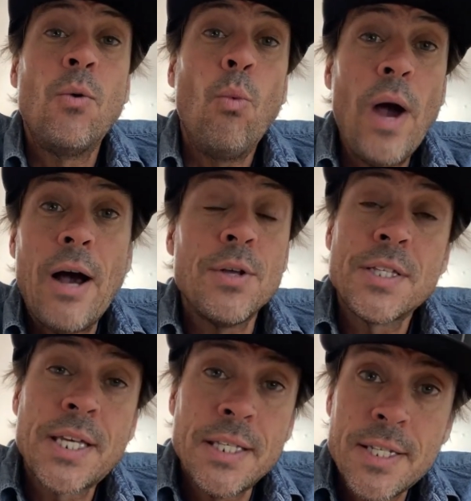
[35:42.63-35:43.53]
wow,
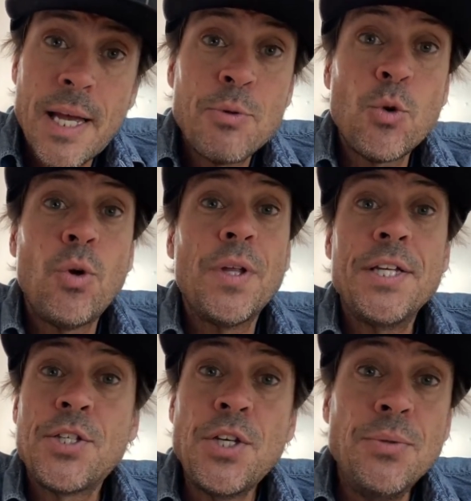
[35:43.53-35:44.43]
it's conceptual,
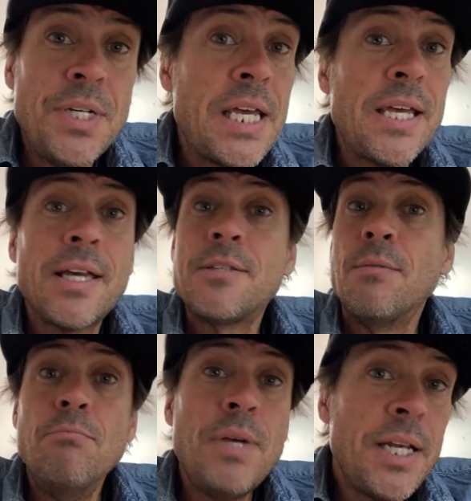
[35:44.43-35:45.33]
it's unique, it's
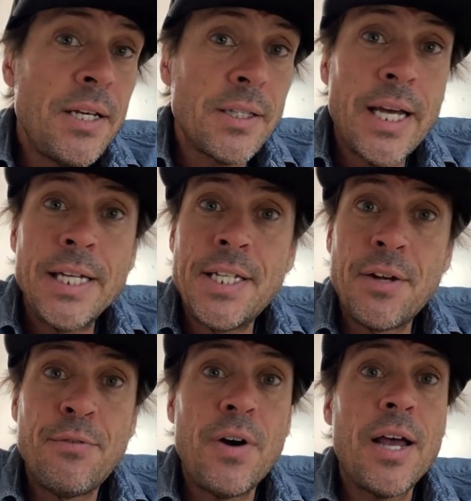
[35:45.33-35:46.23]
immediately
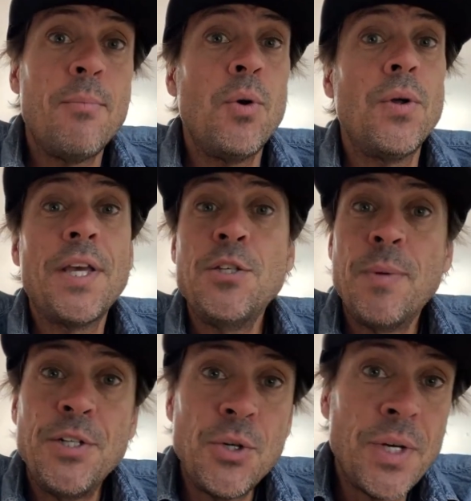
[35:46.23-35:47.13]
identifiable. He's
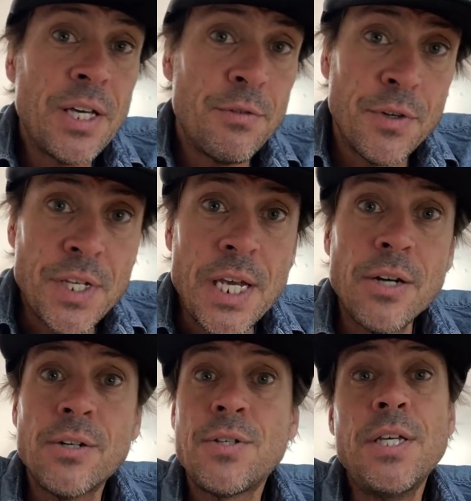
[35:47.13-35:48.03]
been doing it for
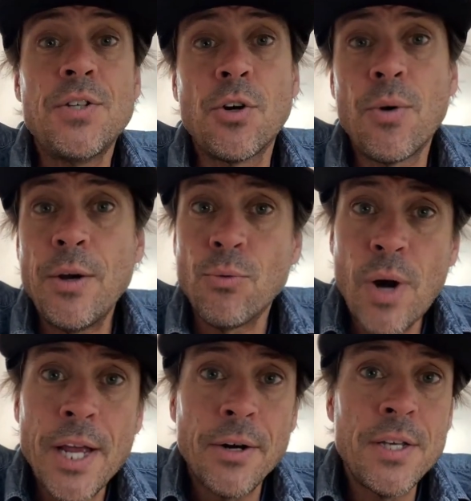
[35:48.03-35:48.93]
years. He's a great
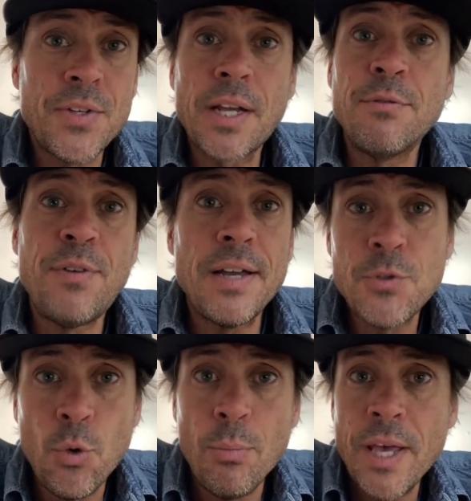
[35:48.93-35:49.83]
writer. He's like a
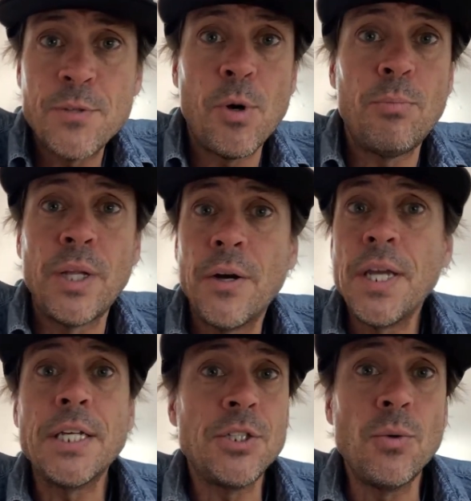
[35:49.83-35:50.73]
five-tool baseball player.
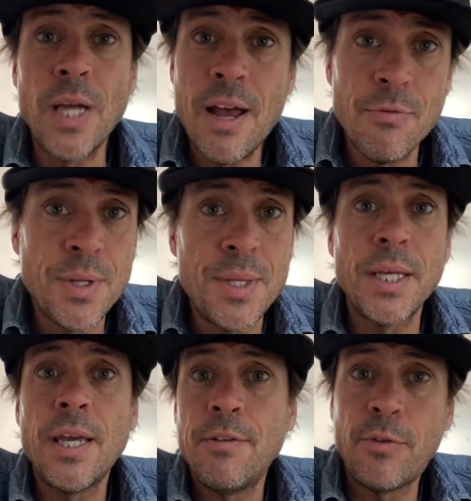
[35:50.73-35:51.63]
He can do
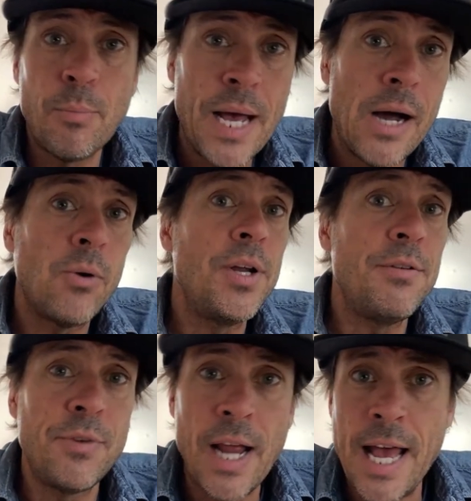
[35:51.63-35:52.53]
everything, hit for power,
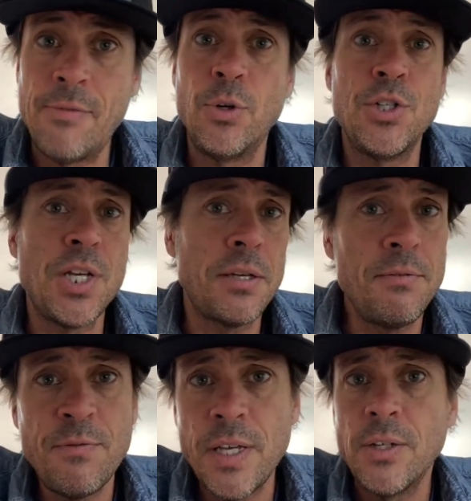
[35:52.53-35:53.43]
hit for average. He
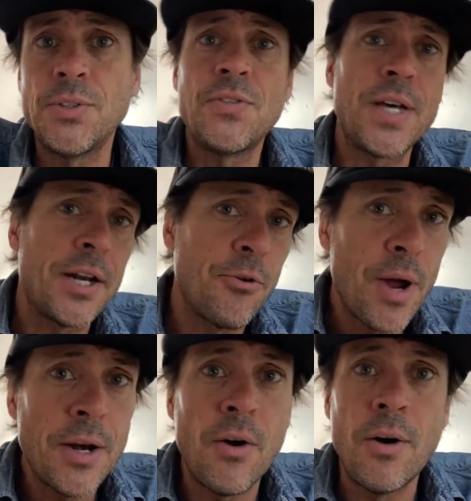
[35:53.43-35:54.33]
can field. He's got a
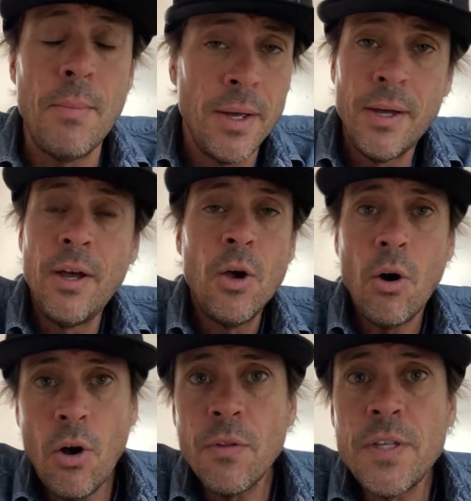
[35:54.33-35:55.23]
great arm,
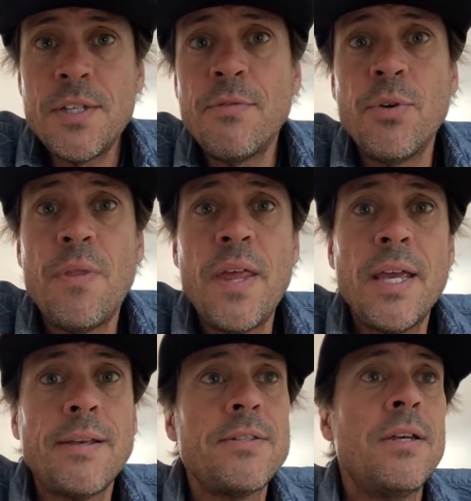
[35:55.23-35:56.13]
all these different
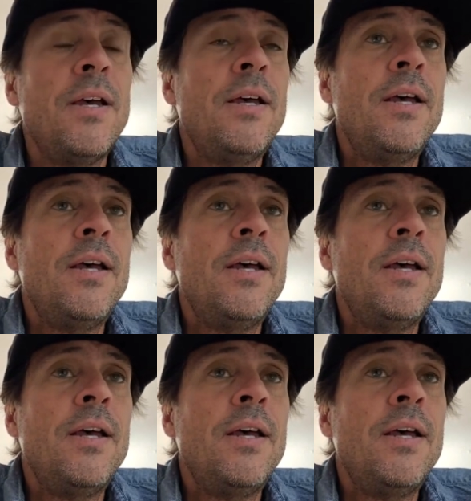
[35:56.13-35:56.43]
things.